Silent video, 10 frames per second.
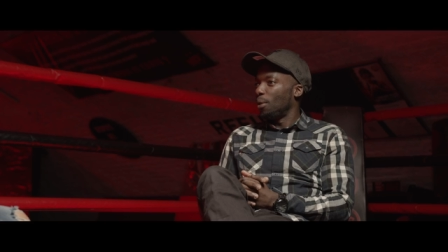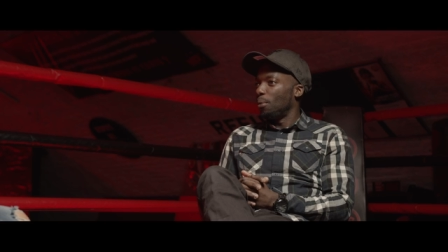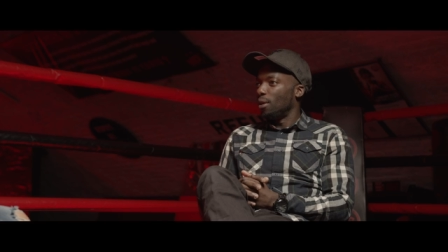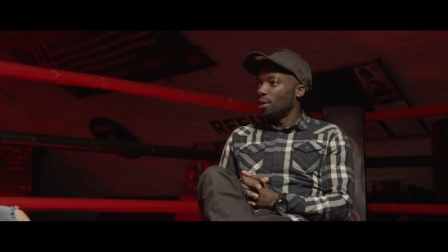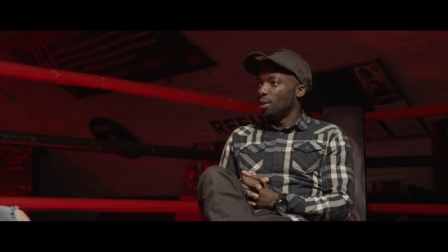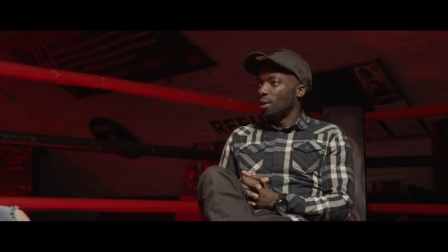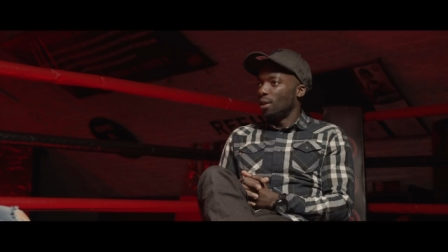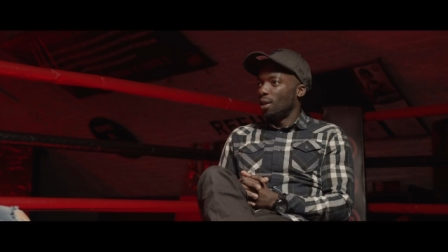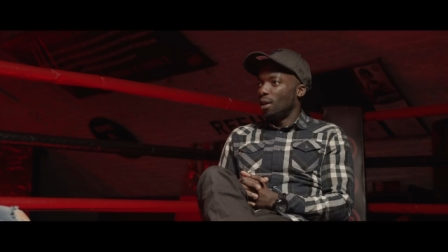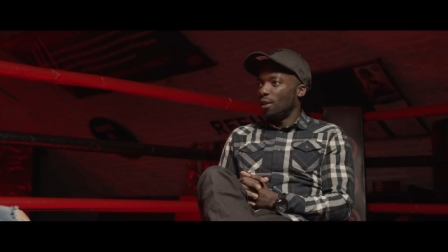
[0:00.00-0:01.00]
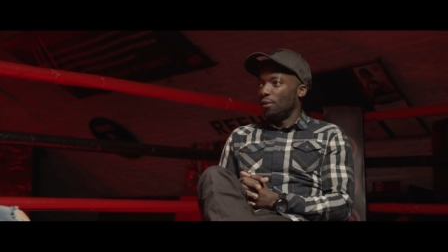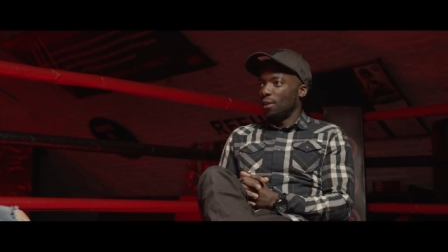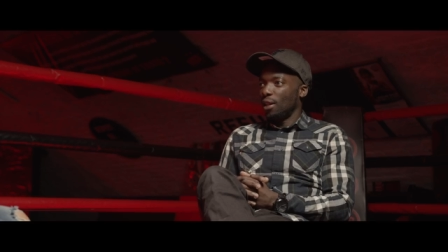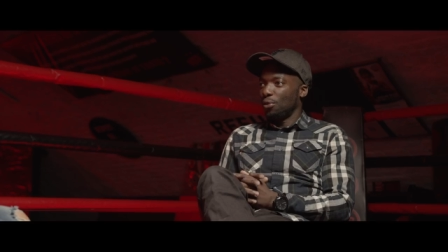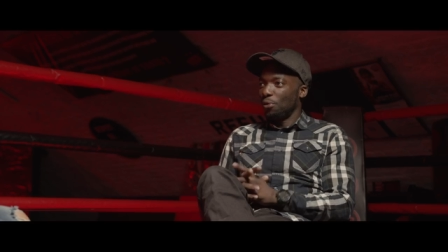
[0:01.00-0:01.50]
network, and I
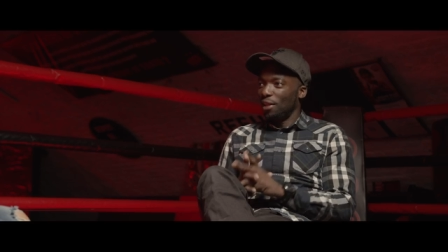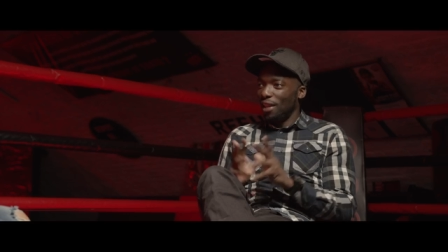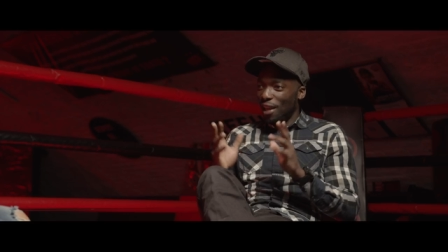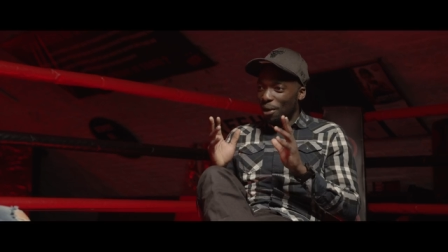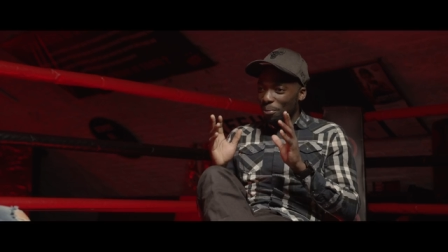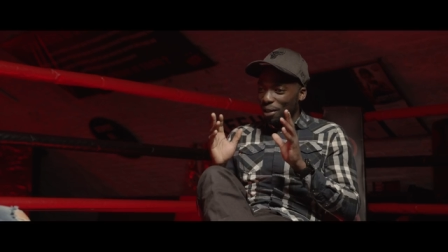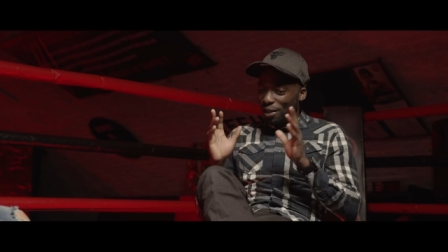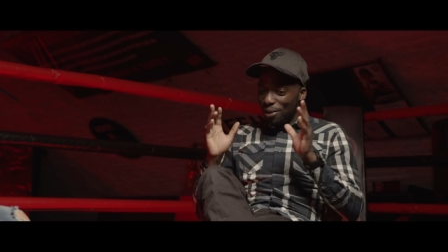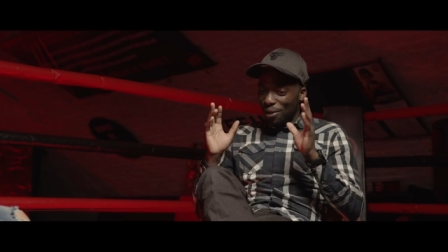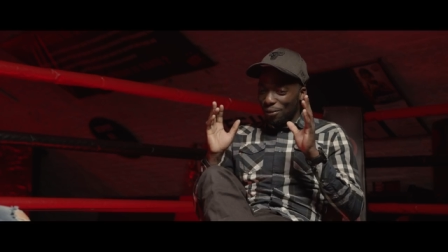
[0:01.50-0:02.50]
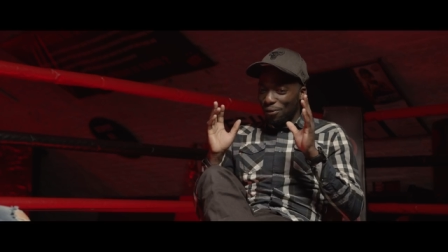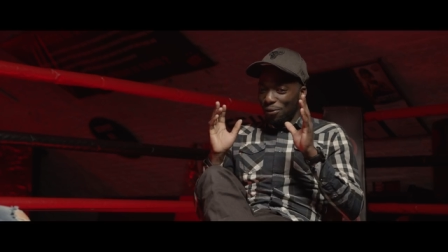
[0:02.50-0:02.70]
think that's really helped me got